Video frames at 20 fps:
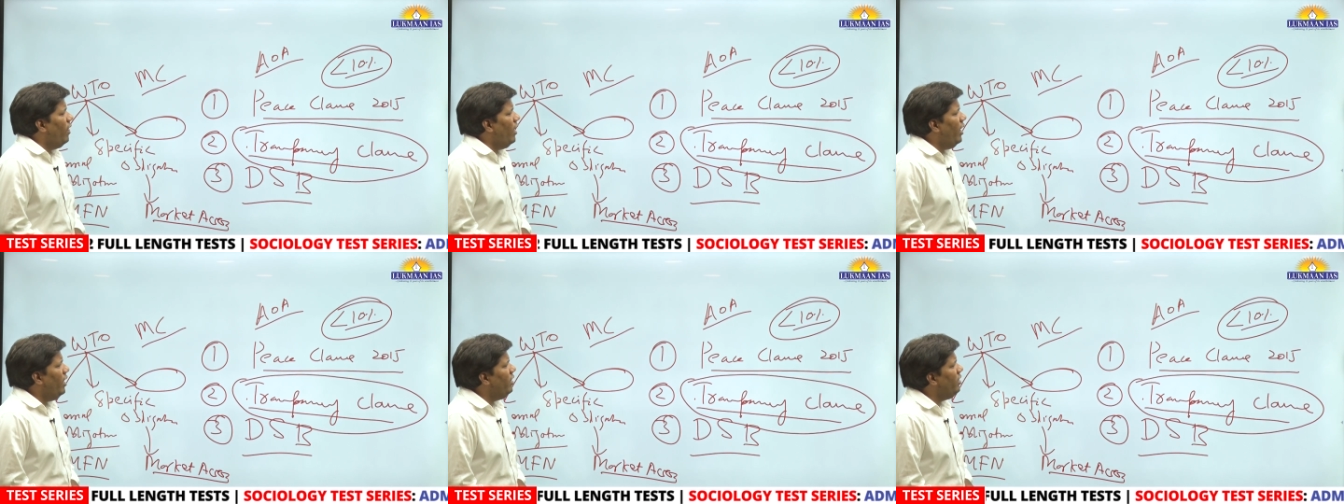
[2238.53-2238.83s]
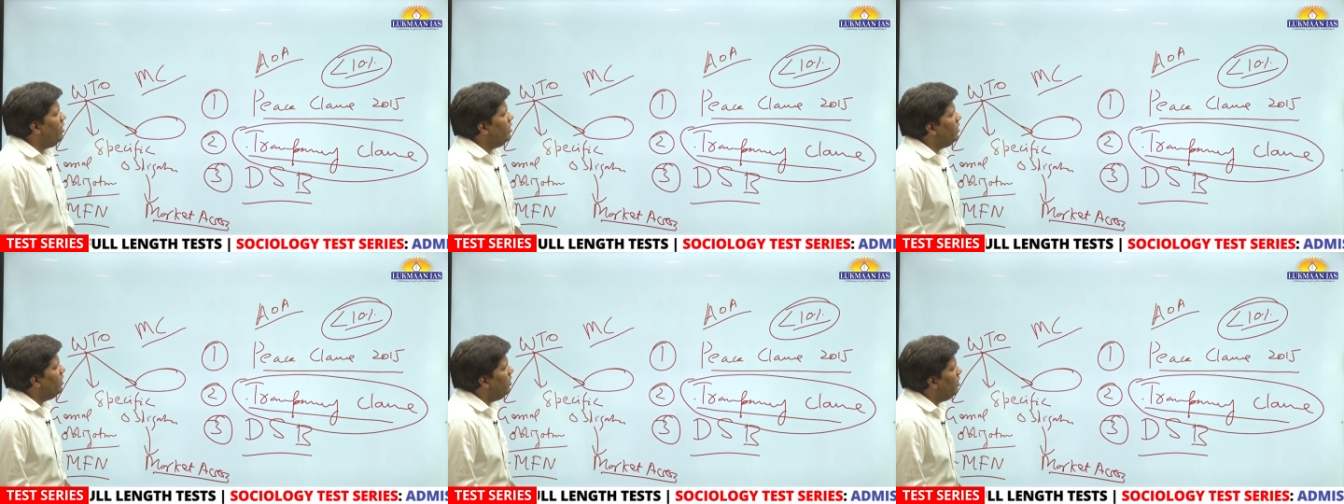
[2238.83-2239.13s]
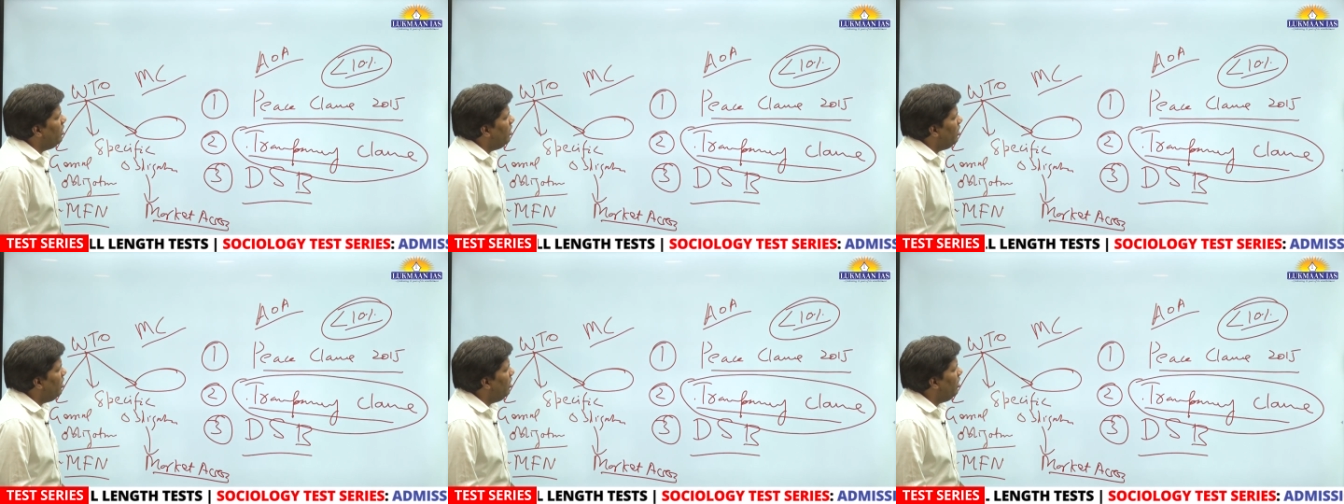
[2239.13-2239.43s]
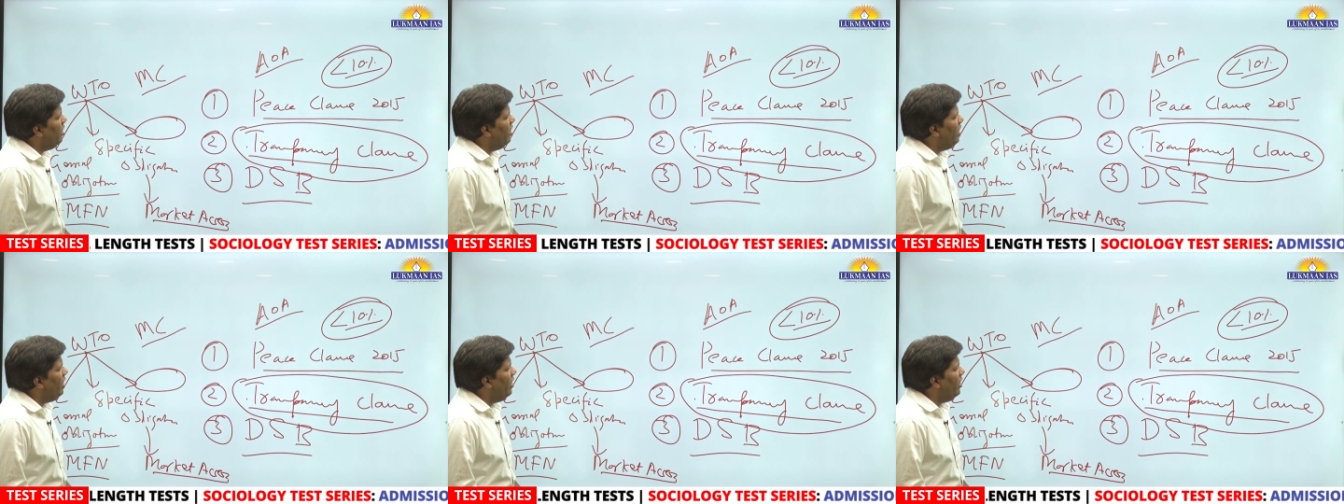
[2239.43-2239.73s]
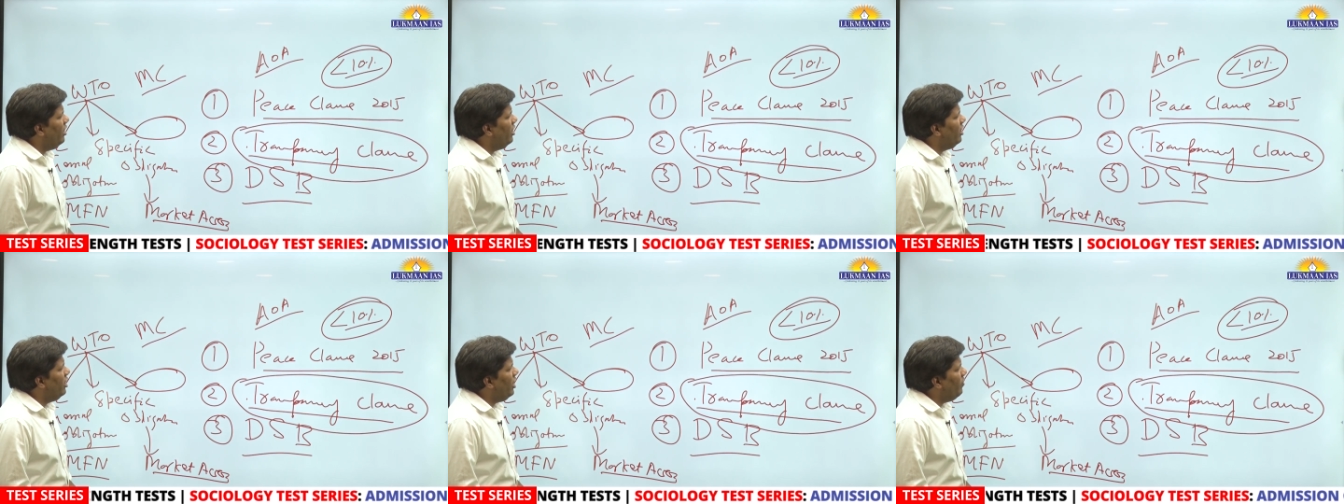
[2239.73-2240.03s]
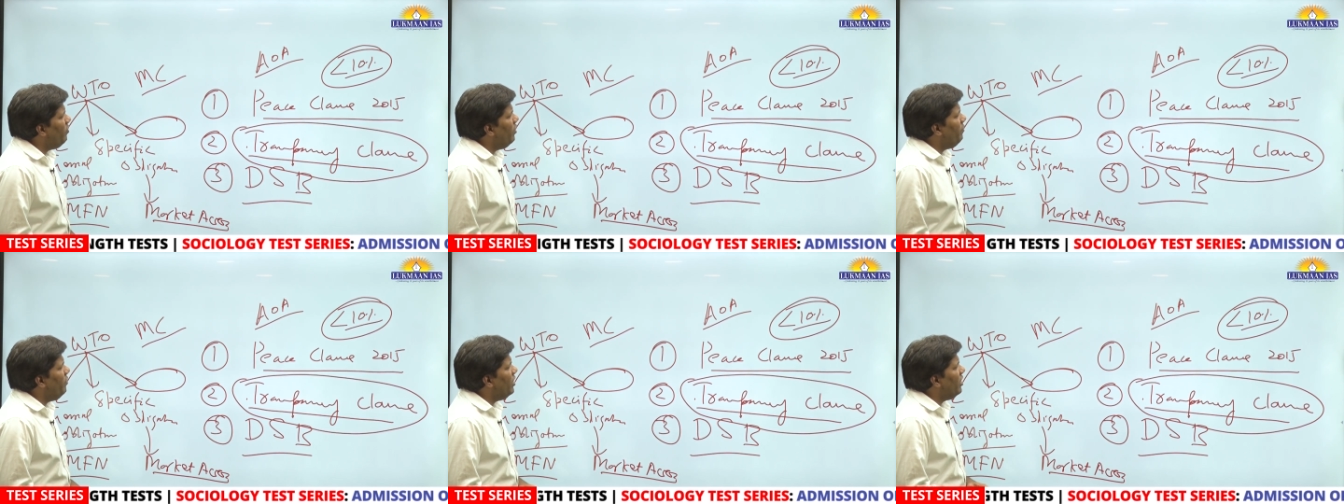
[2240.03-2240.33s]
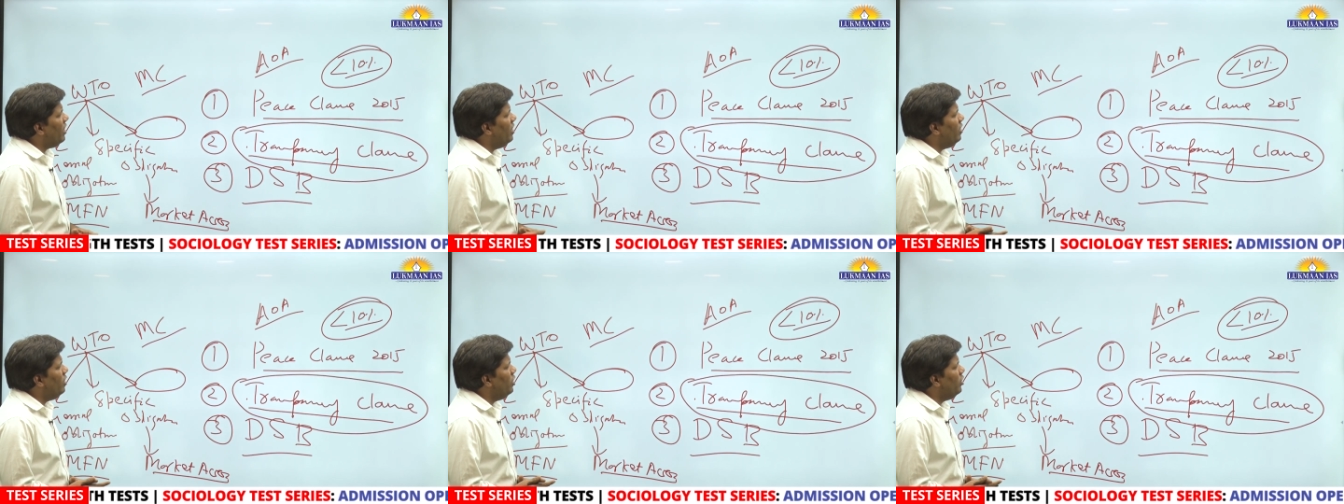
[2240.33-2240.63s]
And uh, developing
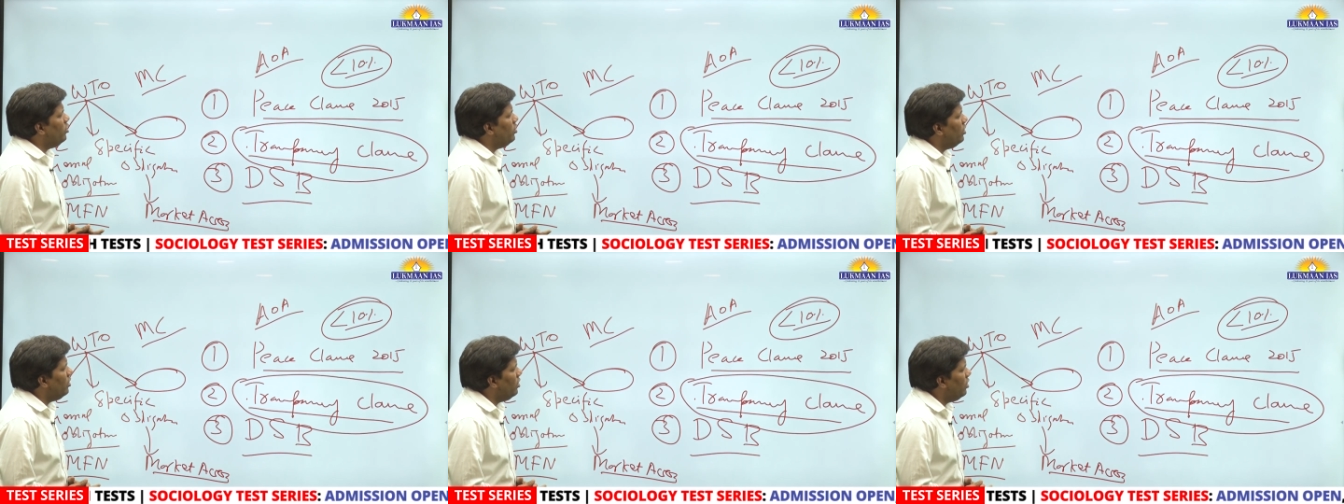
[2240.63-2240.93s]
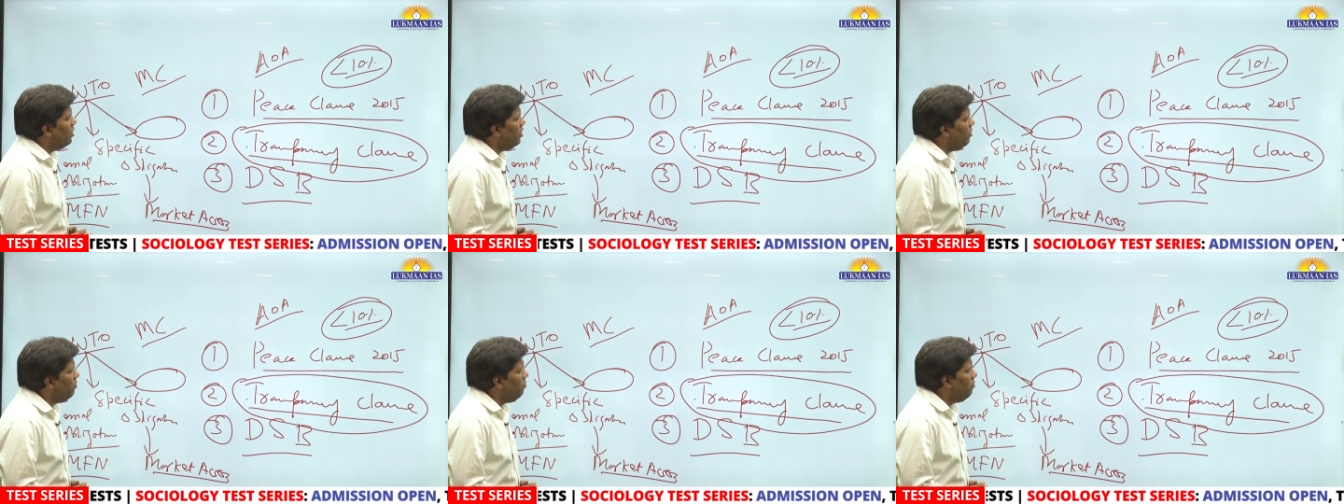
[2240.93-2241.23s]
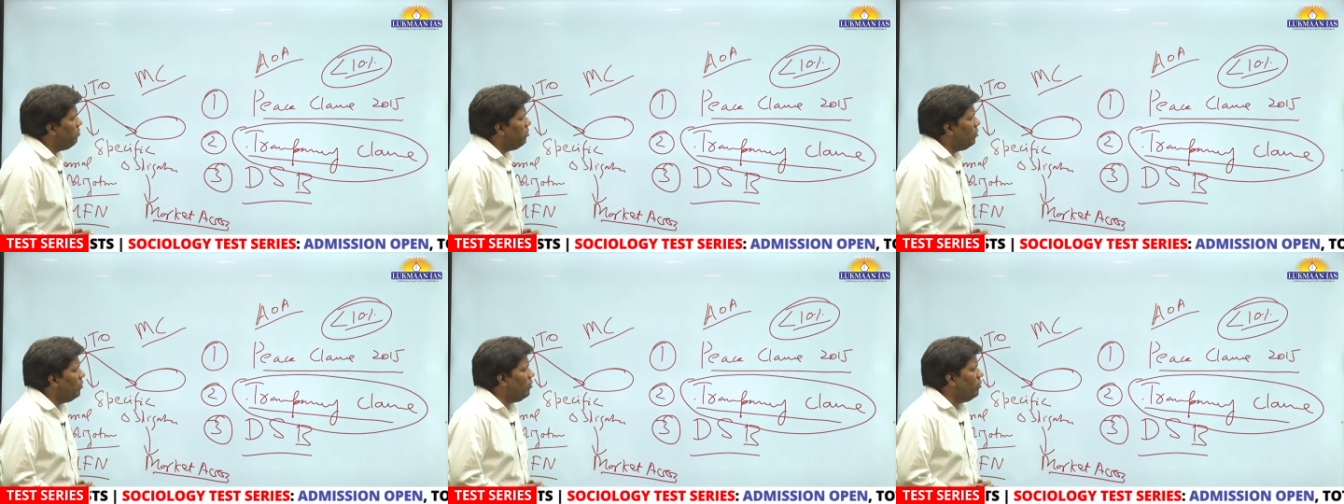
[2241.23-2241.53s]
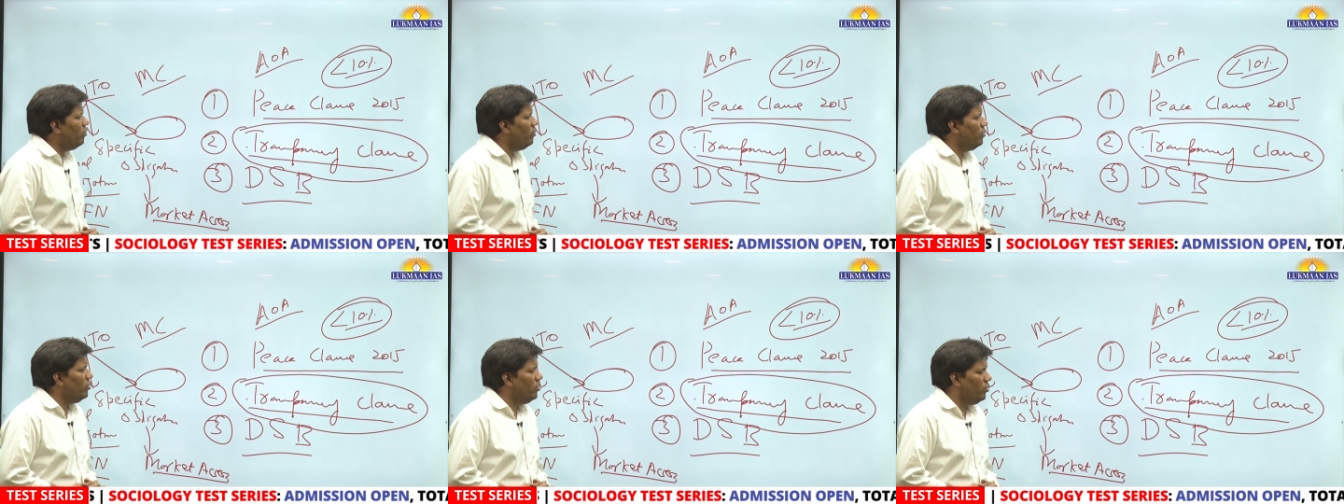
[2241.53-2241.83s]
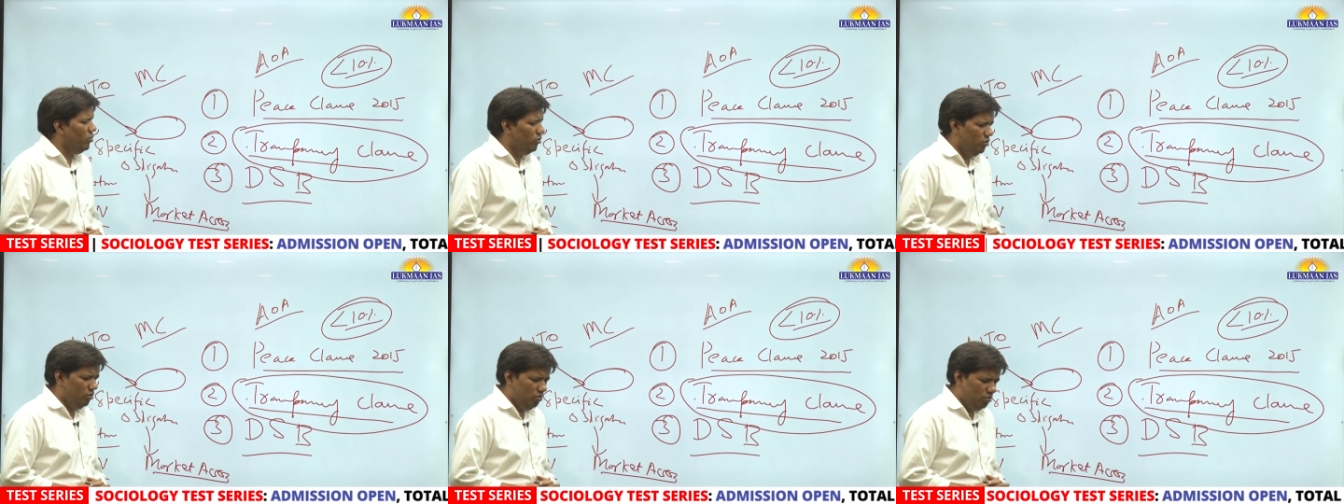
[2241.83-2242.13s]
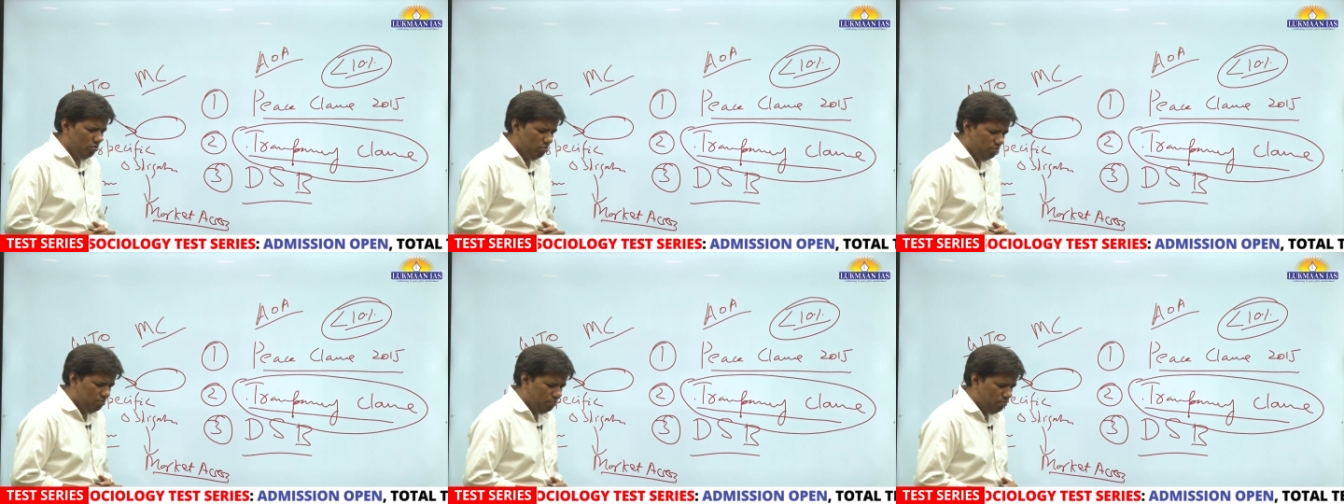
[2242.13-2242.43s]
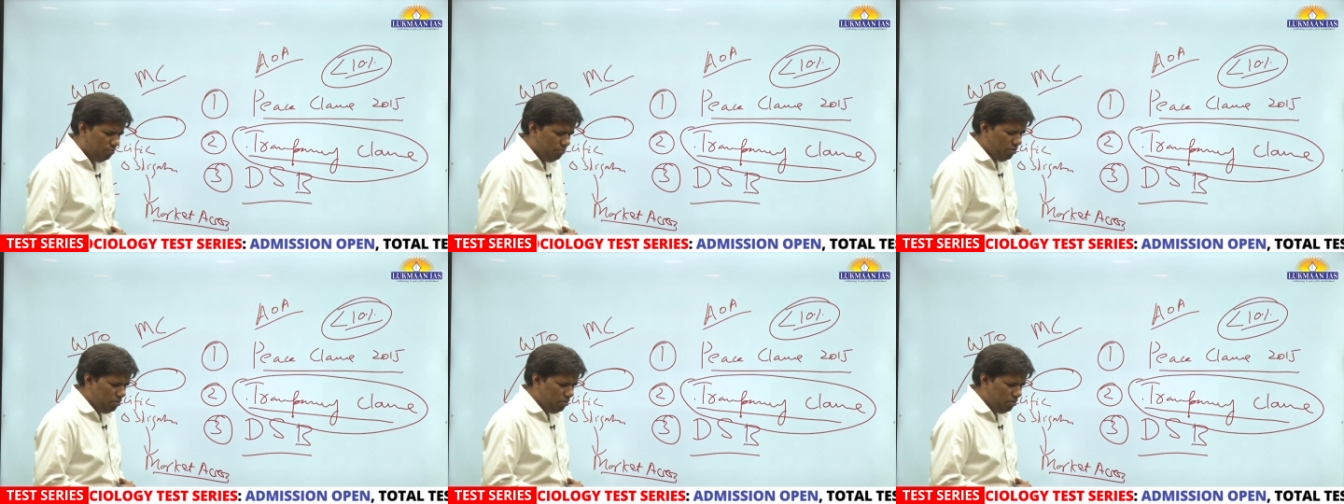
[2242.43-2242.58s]
countries, you know,